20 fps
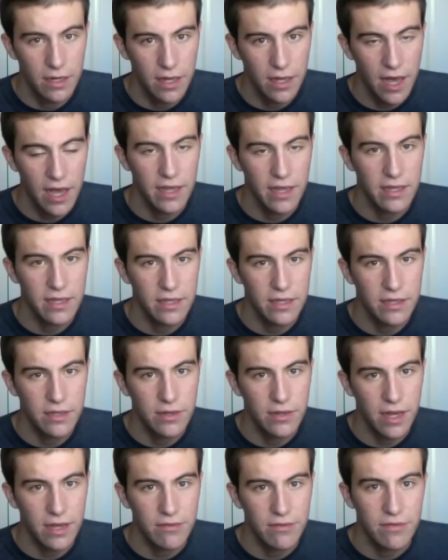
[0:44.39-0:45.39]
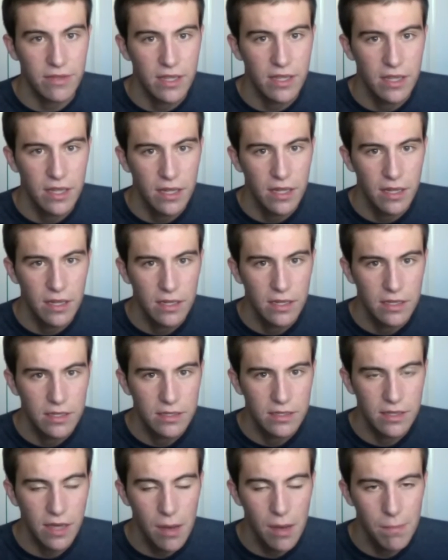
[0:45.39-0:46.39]
I do have
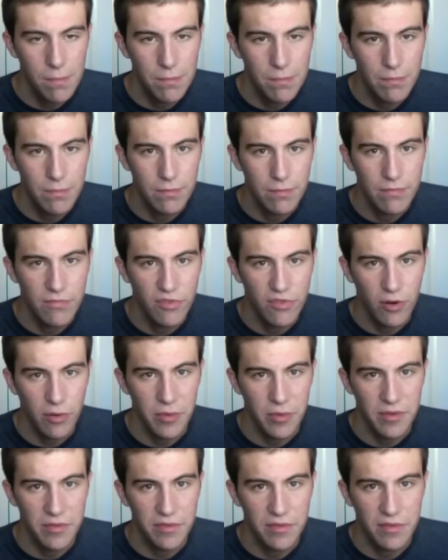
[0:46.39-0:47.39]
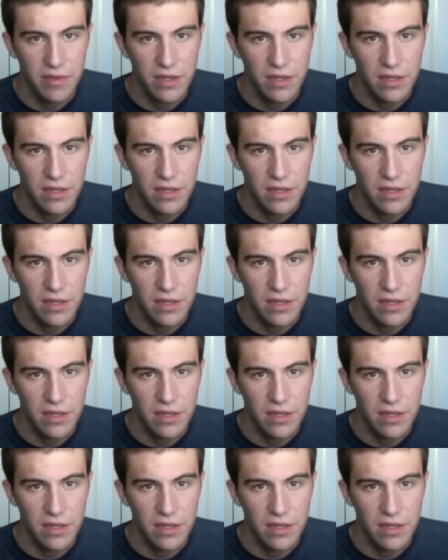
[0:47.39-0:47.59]
some form of